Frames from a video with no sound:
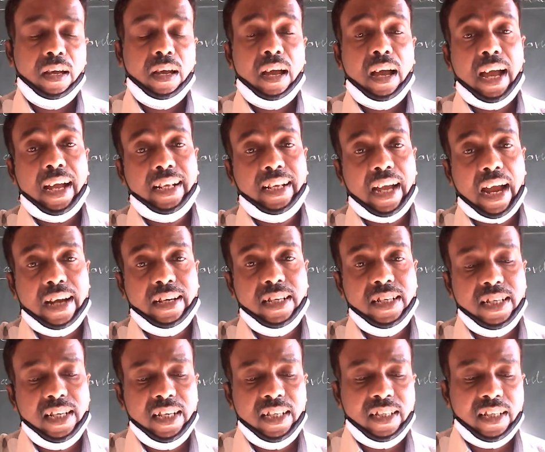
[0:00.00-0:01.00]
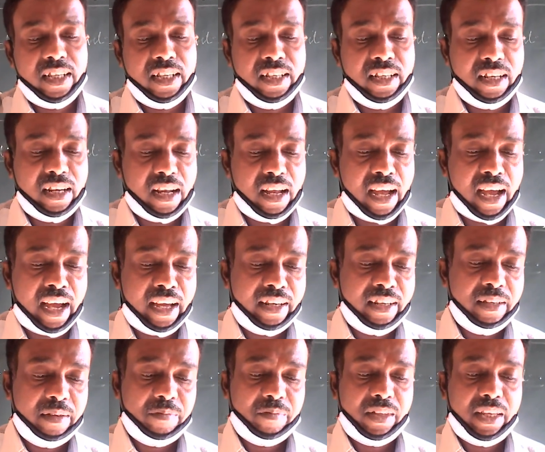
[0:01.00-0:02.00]
A candidate in
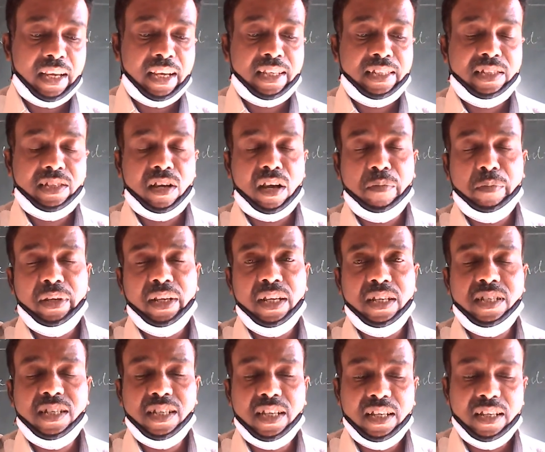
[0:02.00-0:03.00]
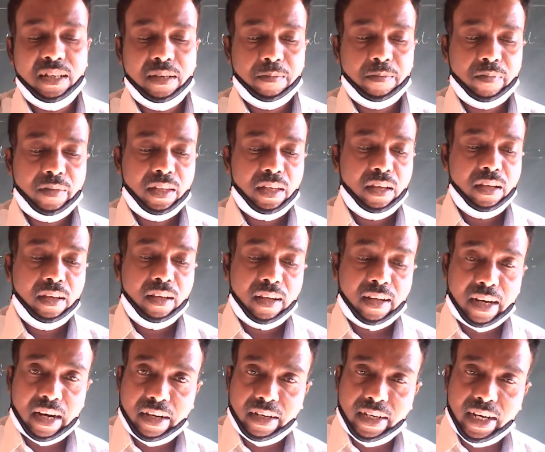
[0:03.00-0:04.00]
an examination
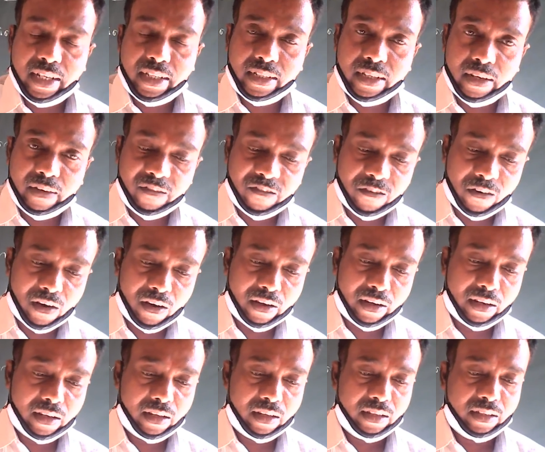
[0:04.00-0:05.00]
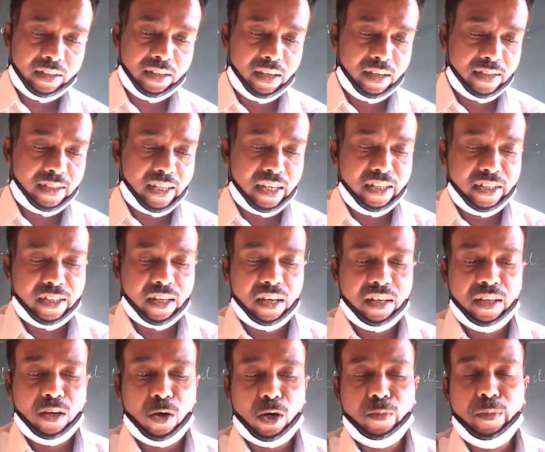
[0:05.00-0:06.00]
conducted for the central
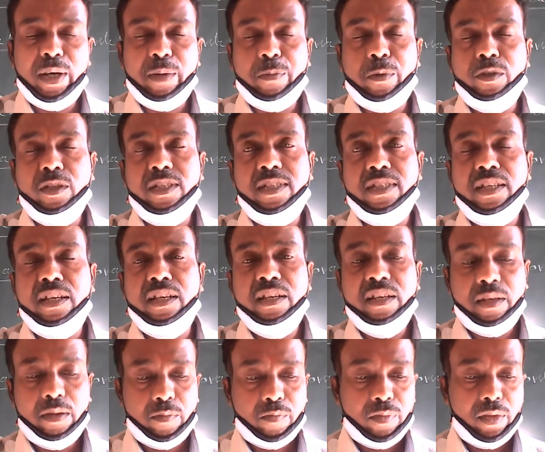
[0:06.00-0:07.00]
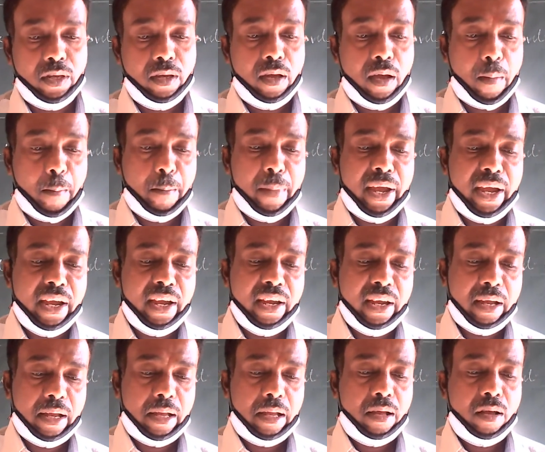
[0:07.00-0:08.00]
government position
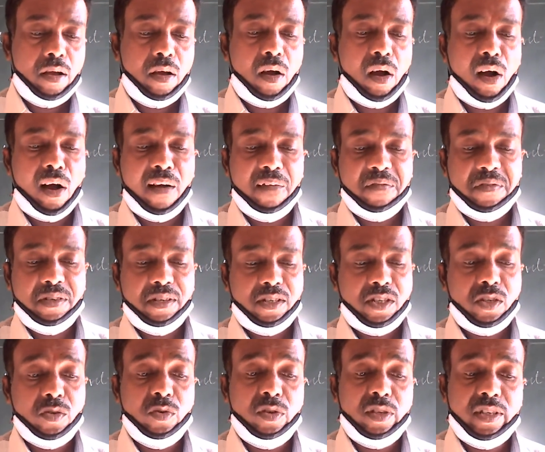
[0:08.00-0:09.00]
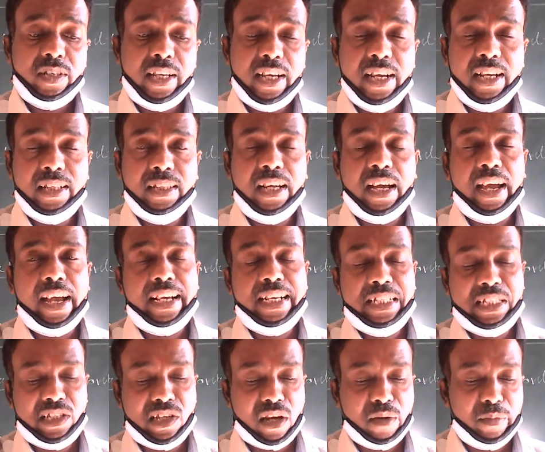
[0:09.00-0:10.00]
may opt to take the
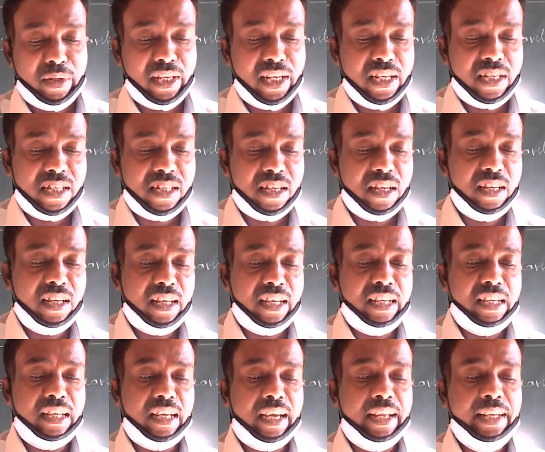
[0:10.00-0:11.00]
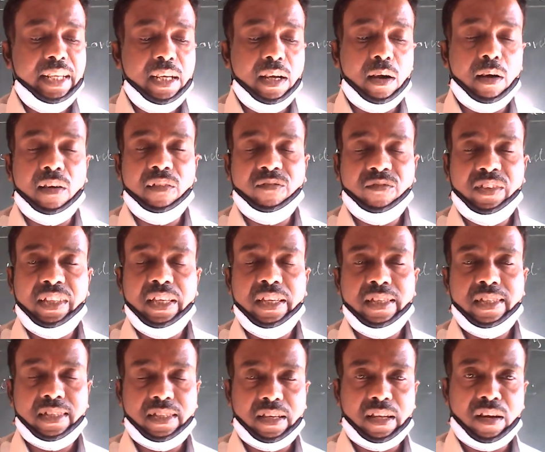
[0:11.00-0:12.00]
examination in any of
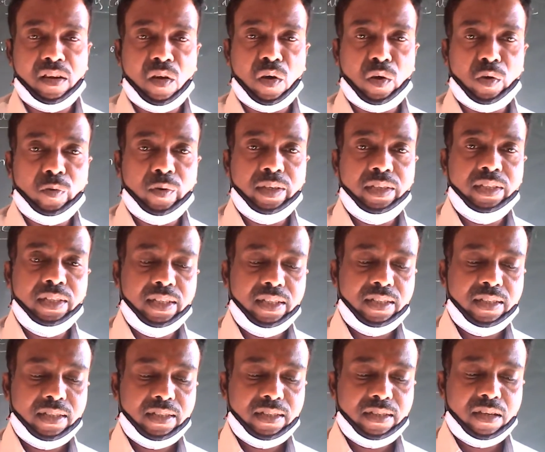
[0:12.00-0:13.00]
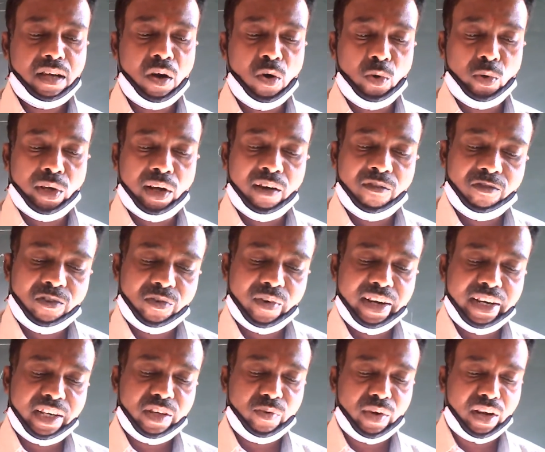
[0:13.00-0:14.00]
these languages out of
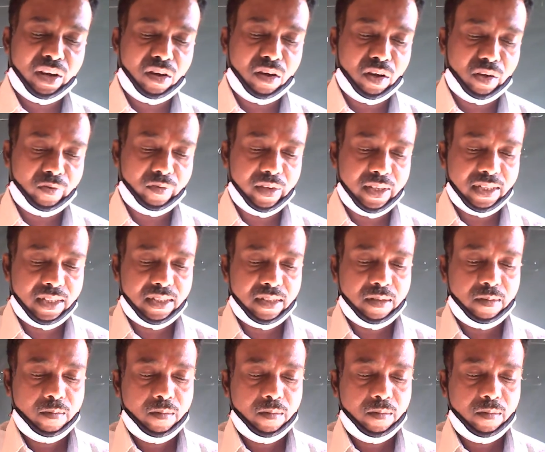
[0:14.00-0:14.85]
21 languages.